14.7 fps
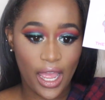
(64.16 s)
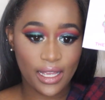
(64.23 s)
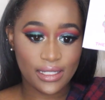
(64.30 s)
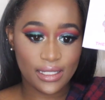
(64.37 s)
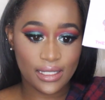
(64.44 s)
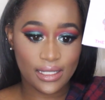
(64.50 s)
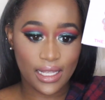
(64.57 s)

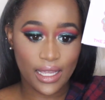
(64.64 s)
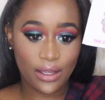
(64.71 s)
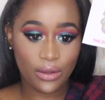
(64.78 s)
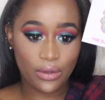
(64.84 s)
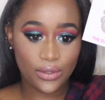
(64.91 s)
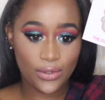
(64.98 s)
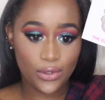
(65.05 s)
has this
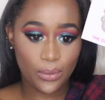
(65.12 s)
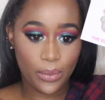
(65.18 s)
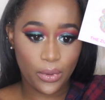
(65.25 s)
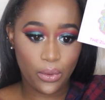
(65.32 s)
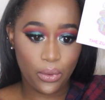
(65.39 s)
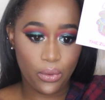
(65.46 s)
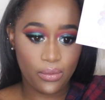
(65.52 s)
like
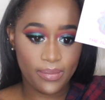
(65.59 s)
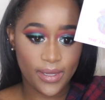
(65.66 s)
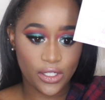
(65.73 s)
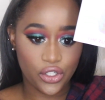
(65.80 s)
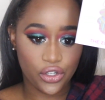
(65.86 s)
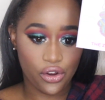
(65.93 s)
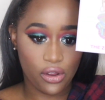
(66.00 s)
super cool
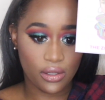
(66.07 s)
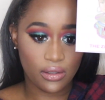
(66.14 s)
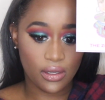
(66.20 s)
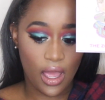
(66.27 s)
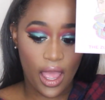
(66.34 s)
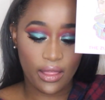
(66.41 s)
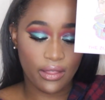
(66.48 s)
picture
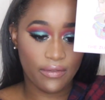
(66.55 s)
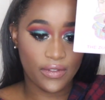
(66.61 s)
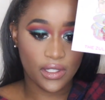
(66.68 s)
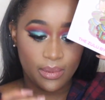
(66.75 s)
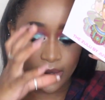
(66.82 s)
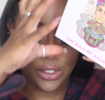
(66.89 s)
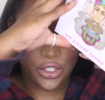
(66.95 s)
on. I love
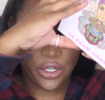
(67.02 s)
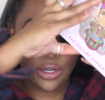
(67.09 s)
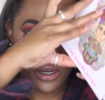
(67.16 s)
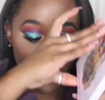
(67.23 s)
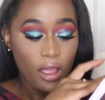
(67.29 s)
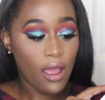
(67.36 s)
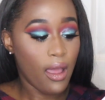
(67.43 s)
this picture.
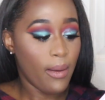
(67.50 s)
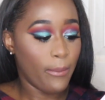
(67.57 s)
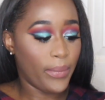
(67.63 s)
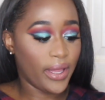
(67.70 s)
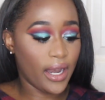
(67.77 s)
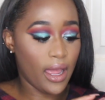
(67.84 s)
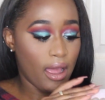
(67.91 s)

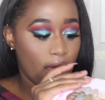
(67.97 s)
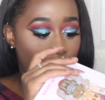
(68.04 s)
But